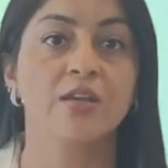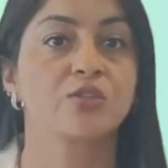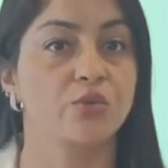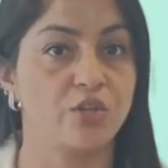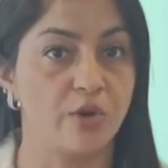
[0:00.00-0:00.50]

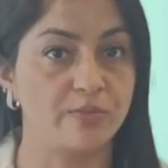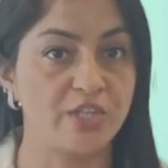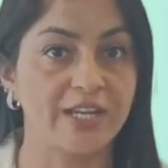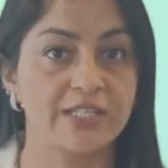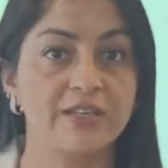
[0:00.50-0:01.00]
So the
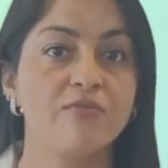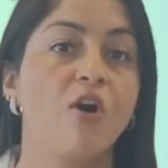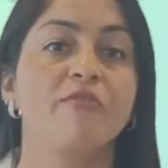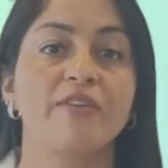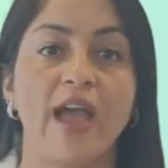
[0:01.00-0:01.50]
objective
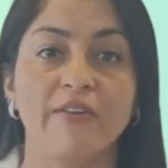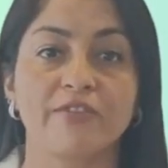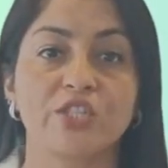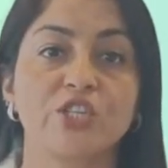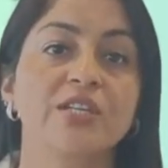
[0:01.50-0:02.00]
of
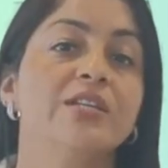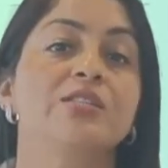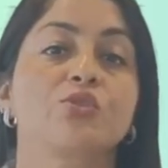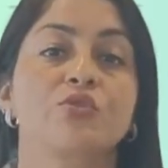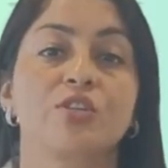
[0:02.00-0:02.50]
averaging
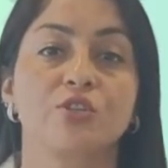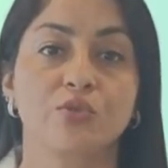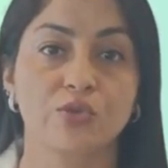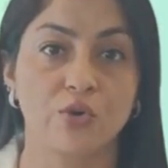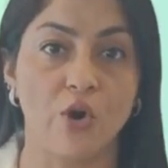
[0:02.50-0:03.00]
is to
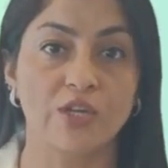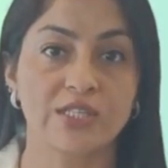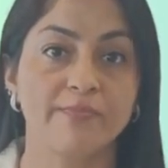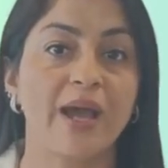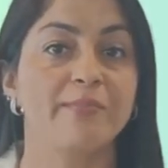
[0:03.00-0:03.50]
reduce
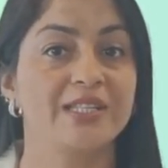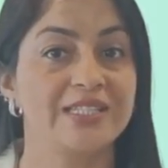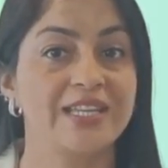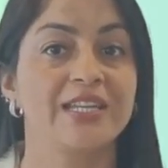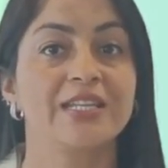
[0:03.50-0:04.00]
cost by
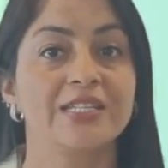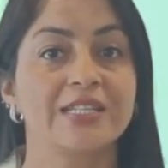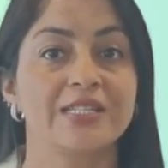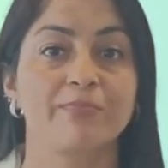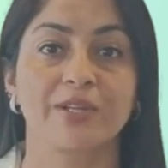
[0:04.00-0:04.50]
maintaining
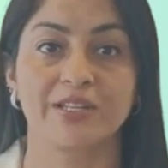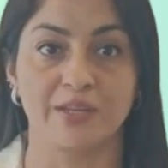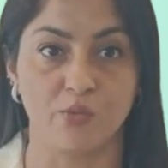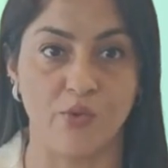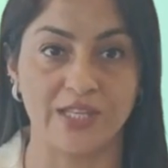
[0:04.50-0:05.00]
disciplined
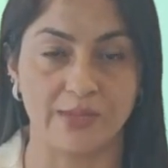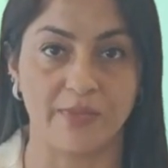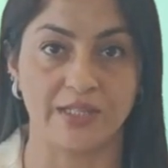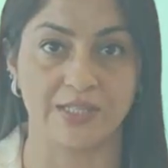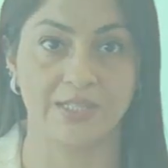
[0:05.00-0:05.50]
investment.